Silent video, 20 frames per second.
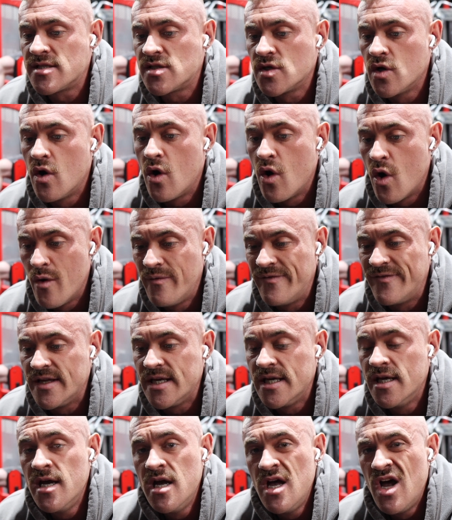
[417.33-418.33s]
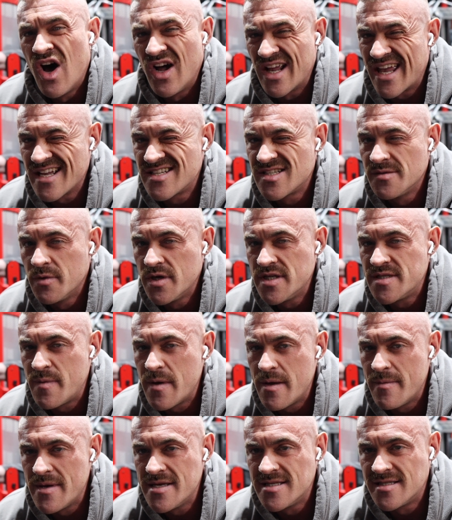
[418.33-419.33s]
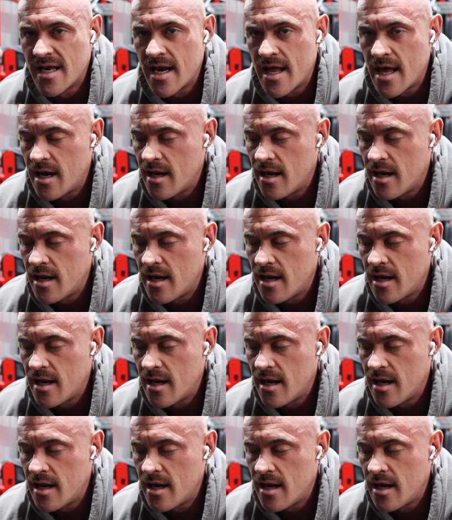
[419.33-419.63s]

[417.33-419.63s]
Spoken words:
So hopefully I'll get some nice PBs today.